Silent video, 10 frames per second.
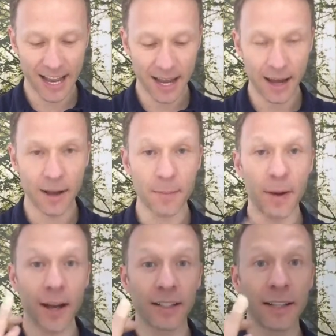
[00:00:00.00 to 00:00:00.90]
I
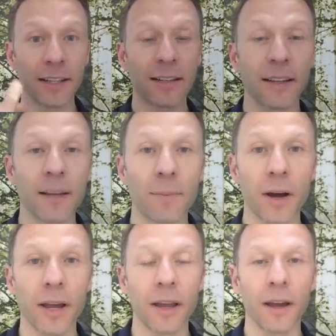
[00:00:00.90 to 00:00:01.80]
did
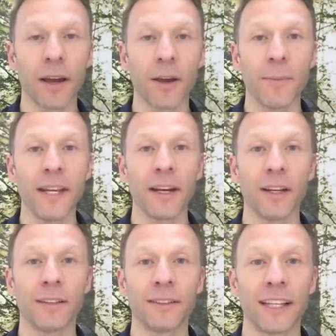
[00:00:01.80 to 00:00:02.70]
my
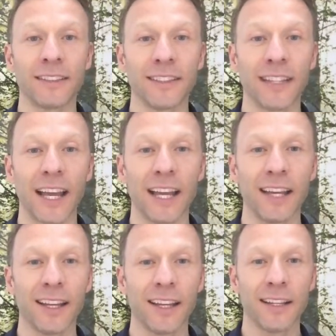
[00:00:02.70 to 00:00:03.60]
Amiga test
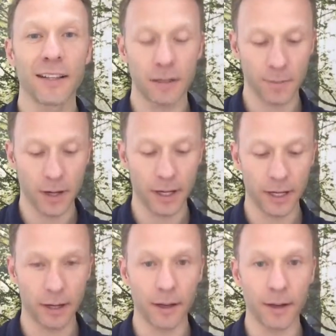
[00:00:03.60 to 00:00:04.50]
today. Test
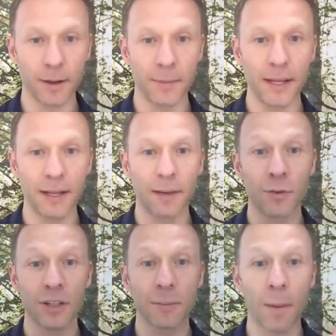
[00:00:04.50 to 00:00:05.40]
my Amiga
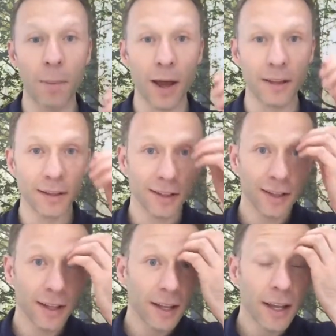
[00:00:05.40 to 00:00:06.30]
levels in my blood.
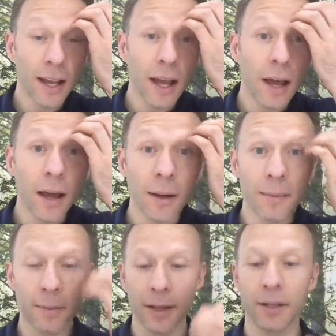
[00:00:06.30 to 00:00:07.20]

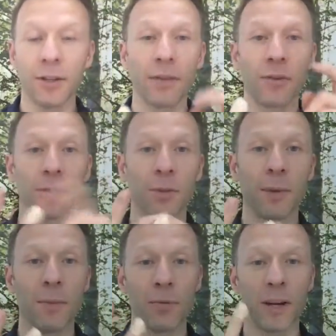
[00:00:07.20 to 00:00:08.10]
And you have to do a
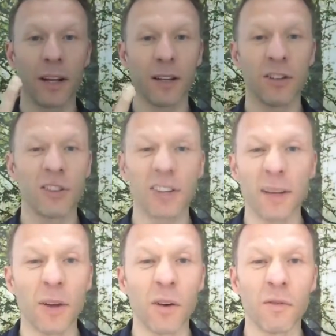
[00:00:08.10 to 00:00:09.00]
pinprick. And you just
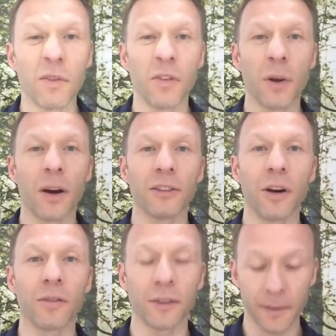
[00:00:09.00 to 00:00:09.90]
keep that on for a few hours
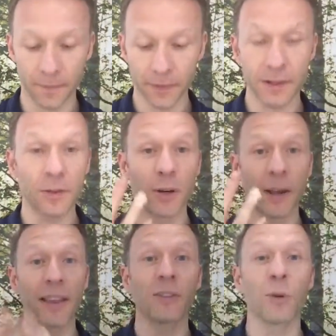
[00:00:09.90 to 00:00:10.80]
after. So
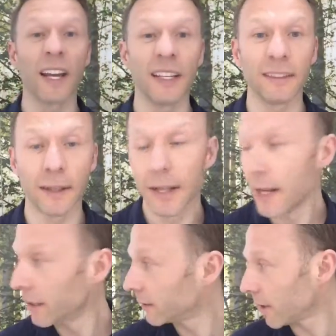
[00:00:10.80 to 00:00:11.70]
anyway, that's what that
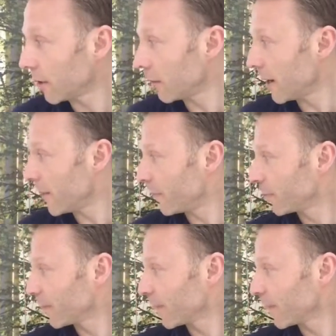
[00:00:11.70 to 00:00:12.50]
is. So